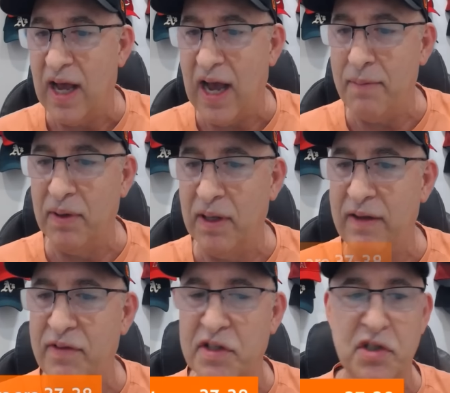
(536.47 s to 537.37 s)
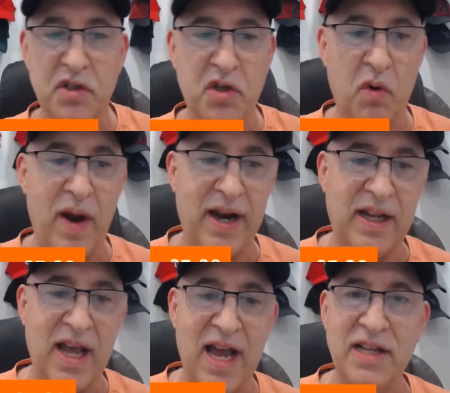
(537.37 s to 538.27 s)
I believe this is
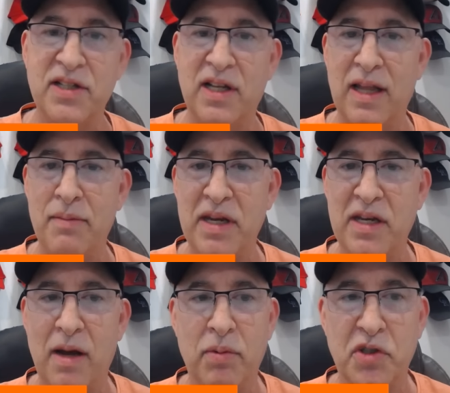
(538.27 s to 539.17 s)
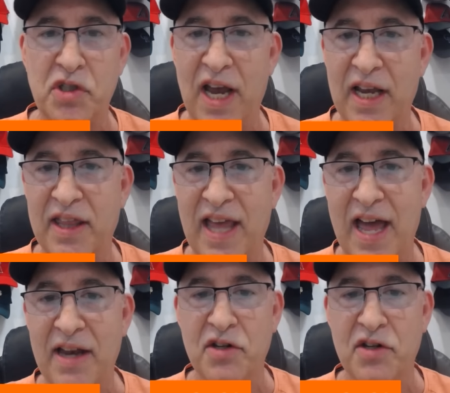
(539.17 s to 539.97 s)
correct, guys. Let me double check that